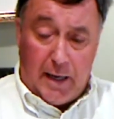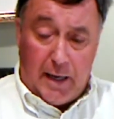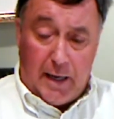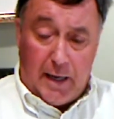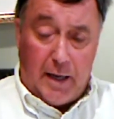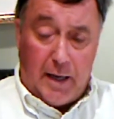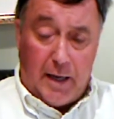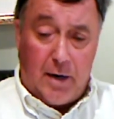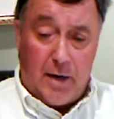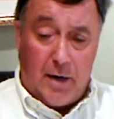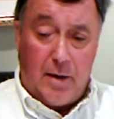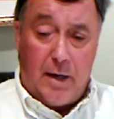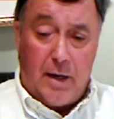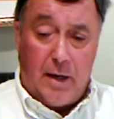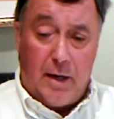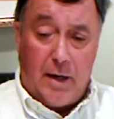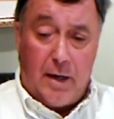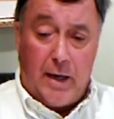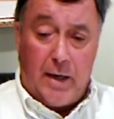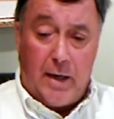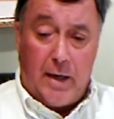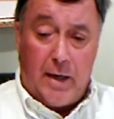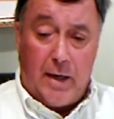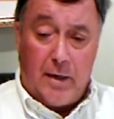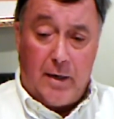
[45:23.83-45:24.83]
And
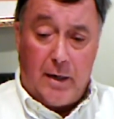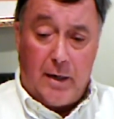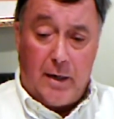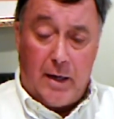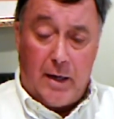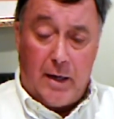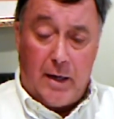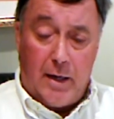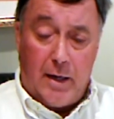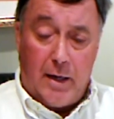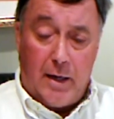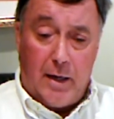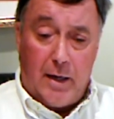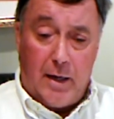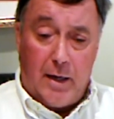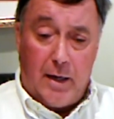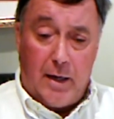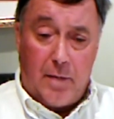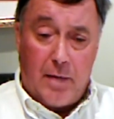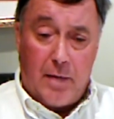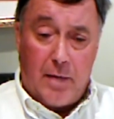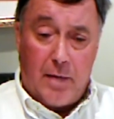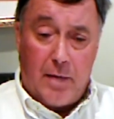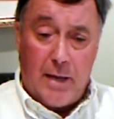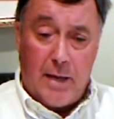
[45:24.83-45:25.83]

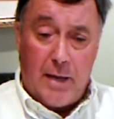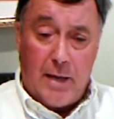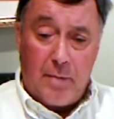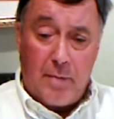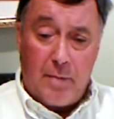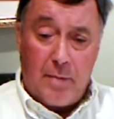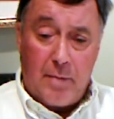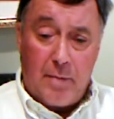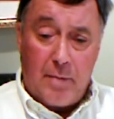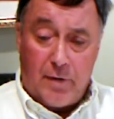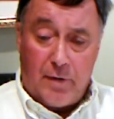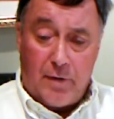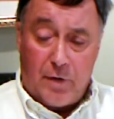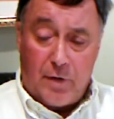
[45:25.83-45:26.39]
in my mind,